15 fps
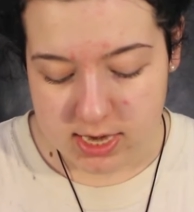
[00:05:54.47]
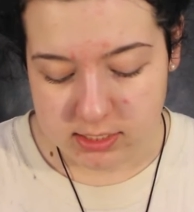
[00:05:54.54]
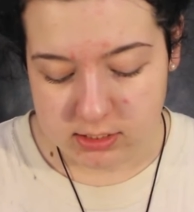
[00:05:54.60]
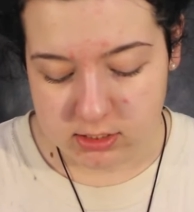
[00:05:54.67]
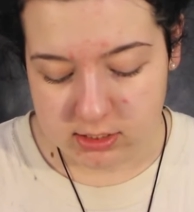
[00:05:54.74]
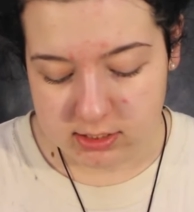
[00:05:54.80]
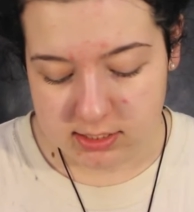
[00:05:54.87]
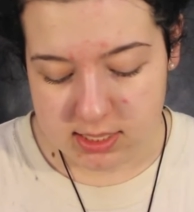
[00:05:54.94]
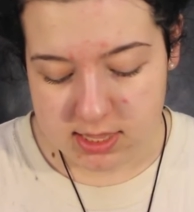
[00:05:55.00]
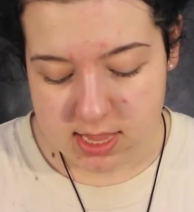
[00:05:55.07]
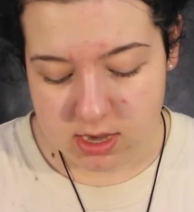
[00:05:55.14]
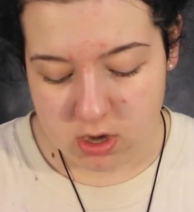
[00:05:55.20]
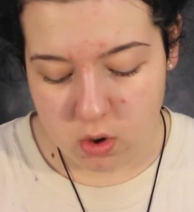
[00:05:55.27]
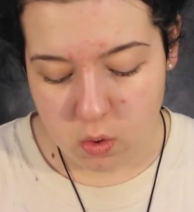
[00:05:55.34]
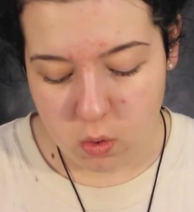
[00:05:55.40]
It's just that
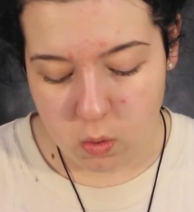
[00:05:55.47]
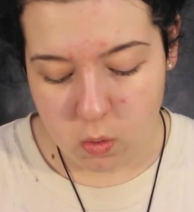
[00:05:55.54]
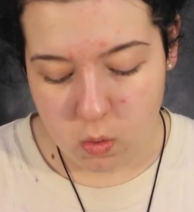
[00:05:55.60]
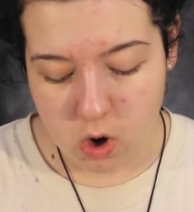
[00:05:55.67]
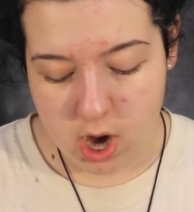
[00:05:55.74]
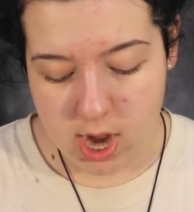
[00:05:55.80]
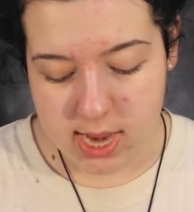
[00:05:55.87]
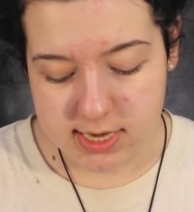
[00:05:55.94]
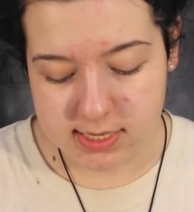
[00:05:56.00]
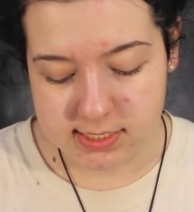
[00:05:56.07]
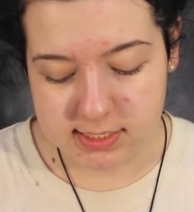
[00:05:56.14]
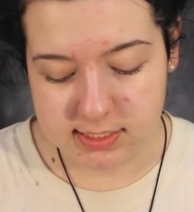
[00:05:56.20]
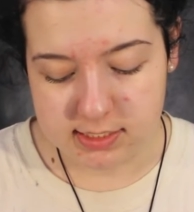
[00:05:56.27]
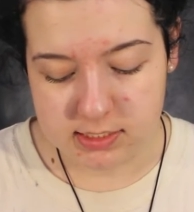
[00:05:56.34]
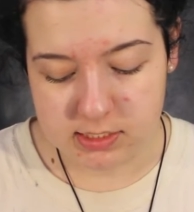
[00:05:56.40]
they're
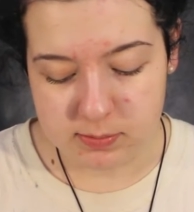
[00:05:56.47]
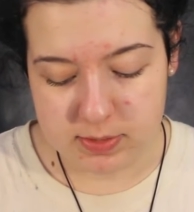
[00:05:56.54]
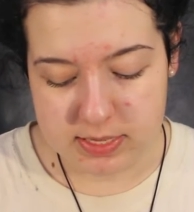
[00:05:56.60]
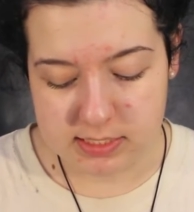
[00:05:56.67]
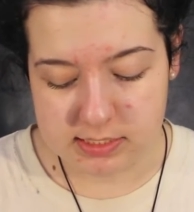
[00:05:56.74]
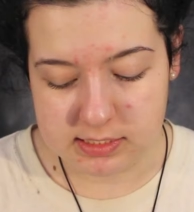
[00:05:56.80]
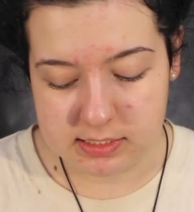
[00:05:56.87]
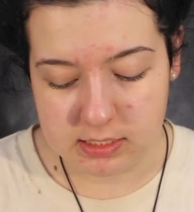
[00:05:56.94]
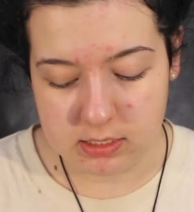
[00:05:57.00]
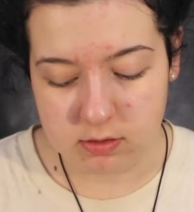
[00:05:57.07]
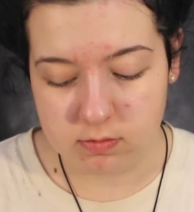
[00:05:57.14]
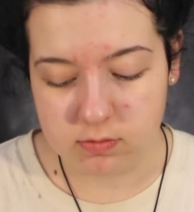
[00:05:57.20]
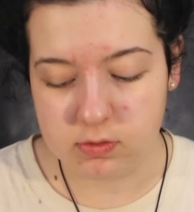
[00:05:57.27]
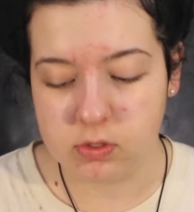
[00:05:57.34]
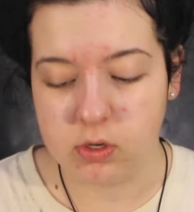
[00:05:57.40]
quite
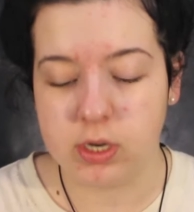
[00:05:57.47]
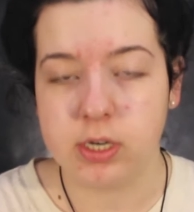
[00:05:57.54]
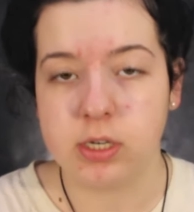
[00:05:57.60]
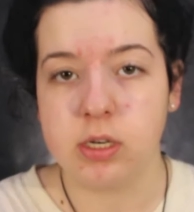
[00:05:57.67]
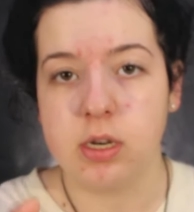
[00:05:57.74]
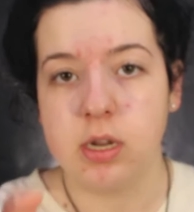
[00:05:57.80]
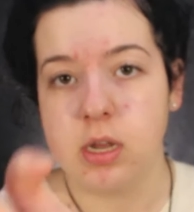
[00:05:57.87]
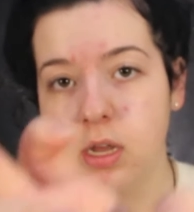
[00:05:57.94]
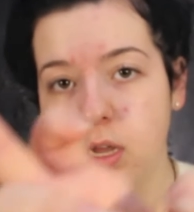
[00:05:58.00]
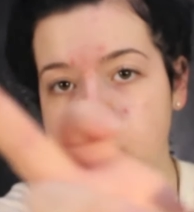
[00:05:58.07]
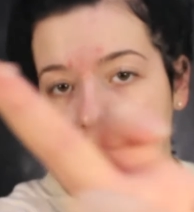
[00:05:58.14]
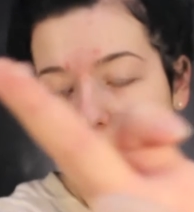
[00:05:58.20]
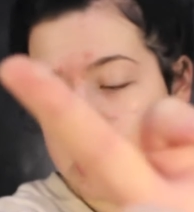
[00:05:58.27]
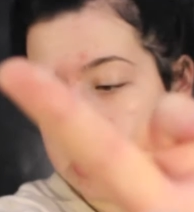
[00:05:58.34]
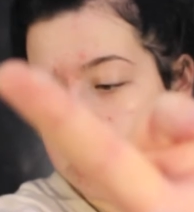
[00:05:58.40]
expensive, so I
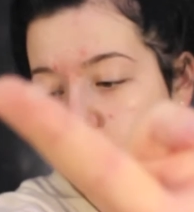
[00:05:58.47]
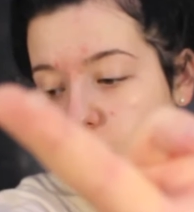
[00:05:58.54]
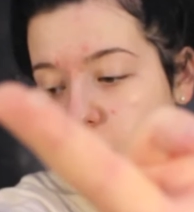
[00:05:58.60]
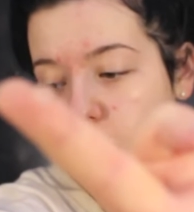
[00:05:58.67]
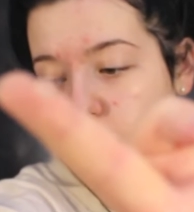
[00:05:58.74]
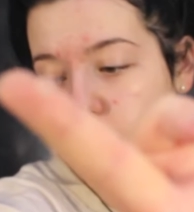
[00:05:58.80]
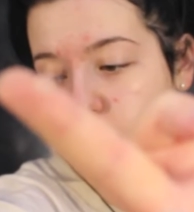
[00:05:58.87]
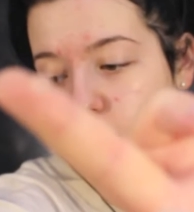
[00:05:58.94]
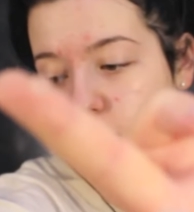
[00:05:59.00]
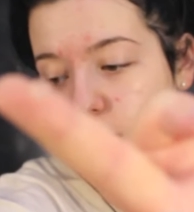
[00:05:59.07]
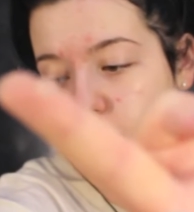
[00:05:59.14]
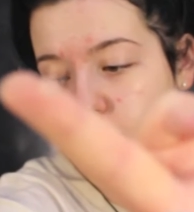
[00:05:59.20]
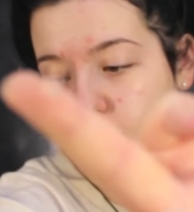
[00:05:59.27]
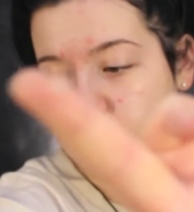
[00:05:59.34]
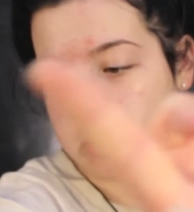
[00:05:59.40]

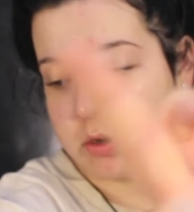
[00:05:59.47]
just have a